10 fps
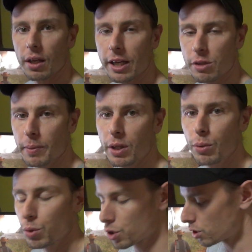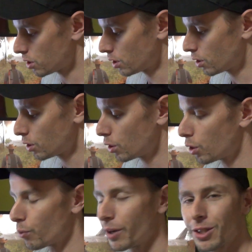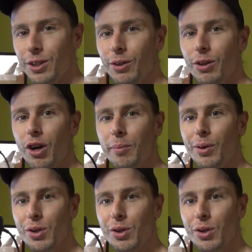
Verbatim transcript: lets me use original Commodore